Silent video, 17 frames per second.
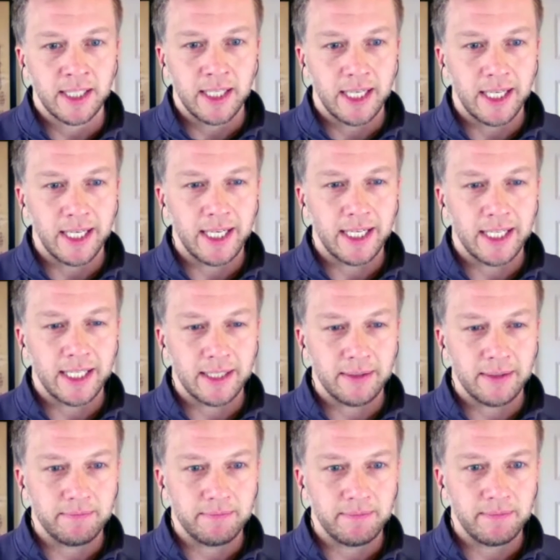
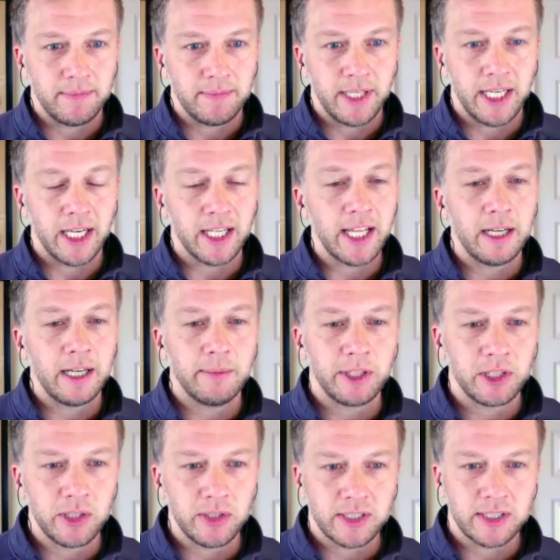And I'll let him
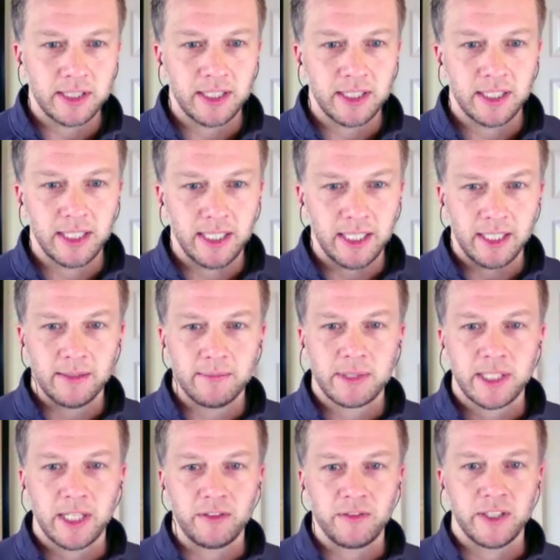introduce
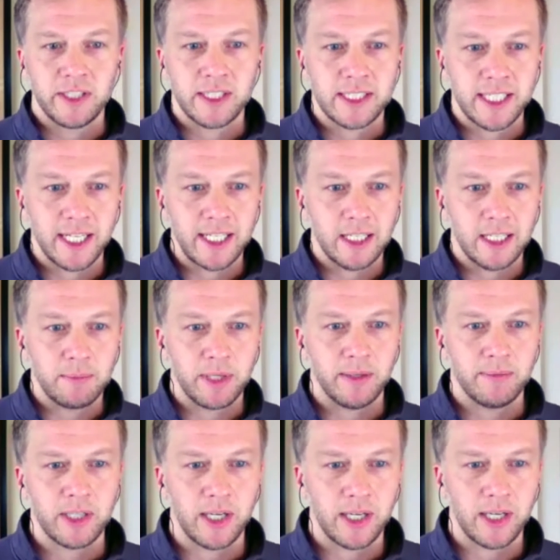himself in a second, but
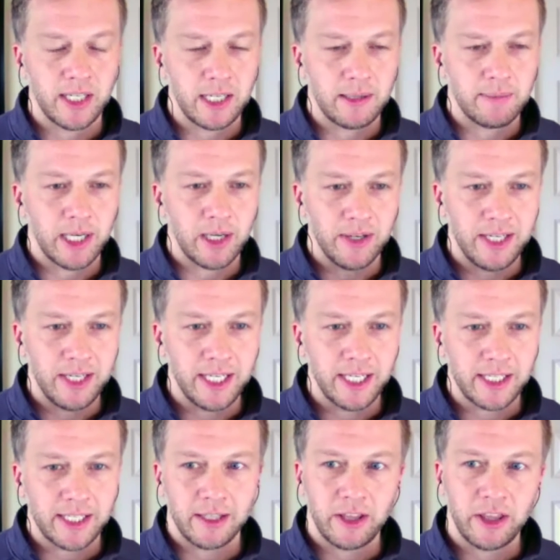I'm talking about
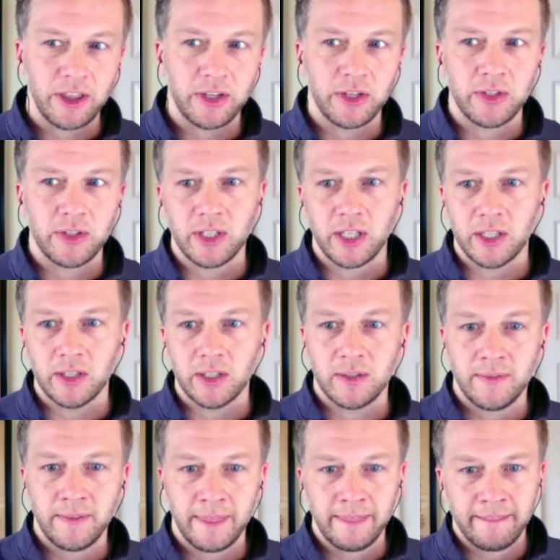Nick
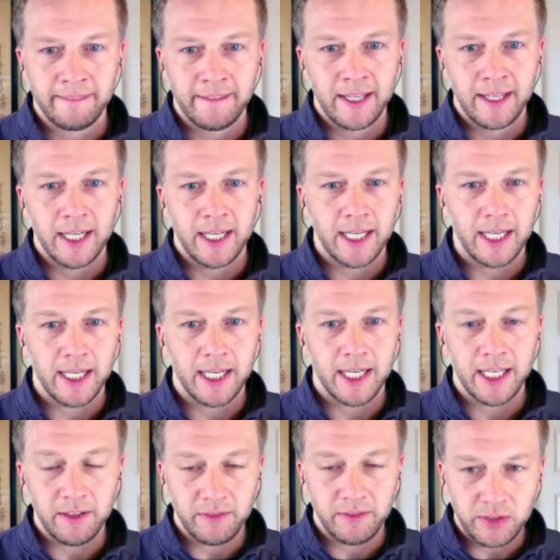Thurlow.
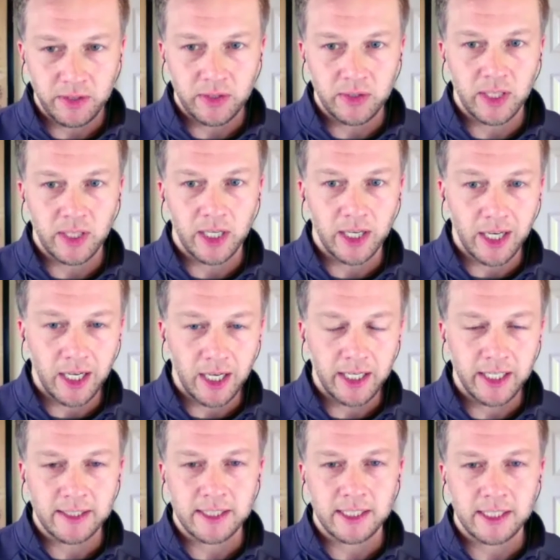And if you are on
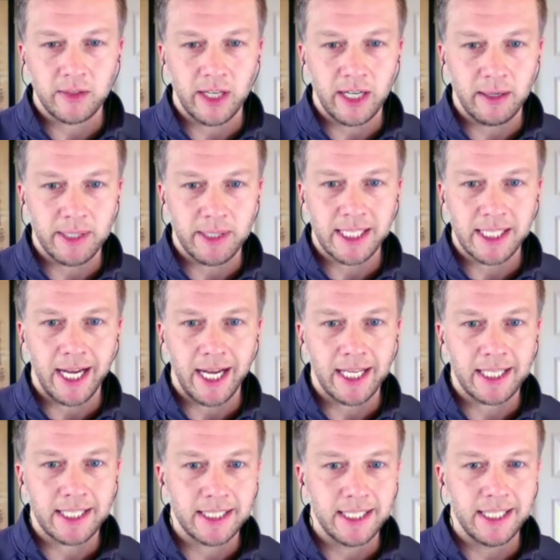Instagram, it's
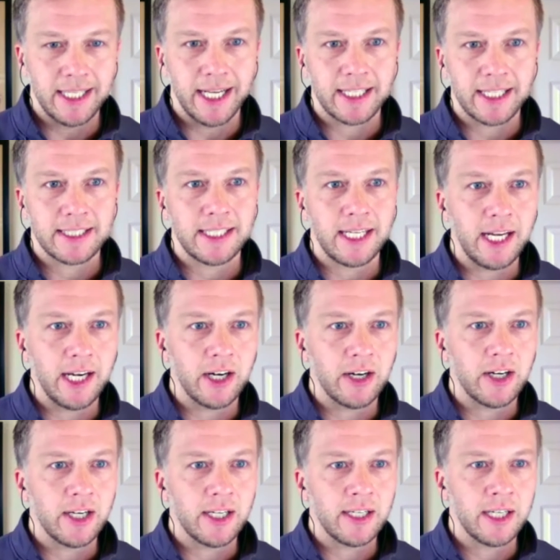at
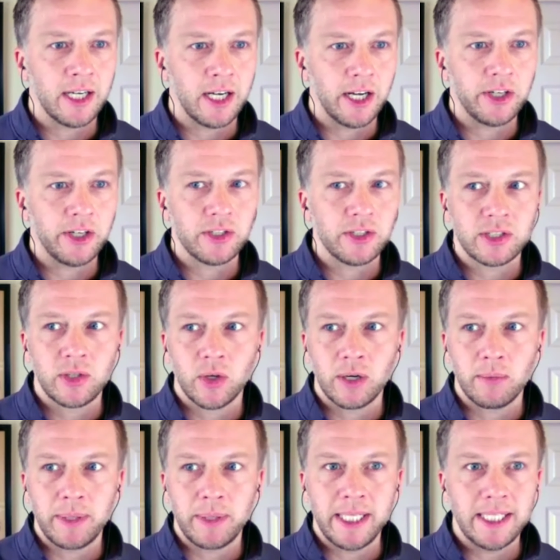
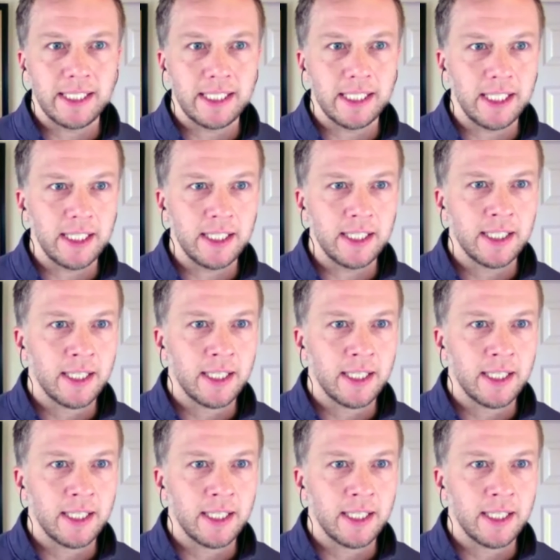nextera_PT.